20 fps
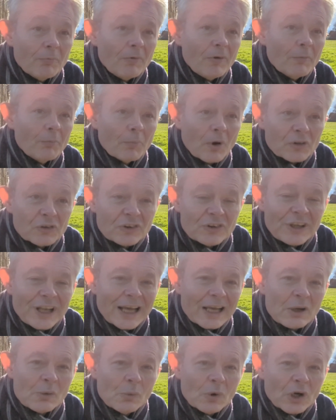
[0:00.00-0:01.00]
modern
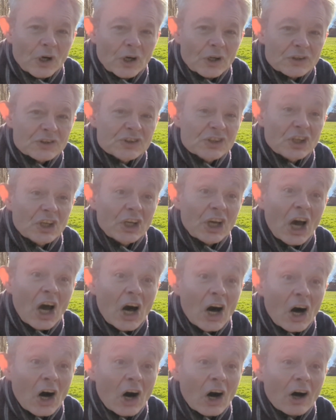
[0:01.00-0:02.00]
day words
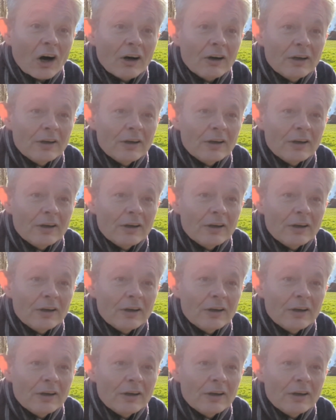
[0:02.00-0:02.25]
car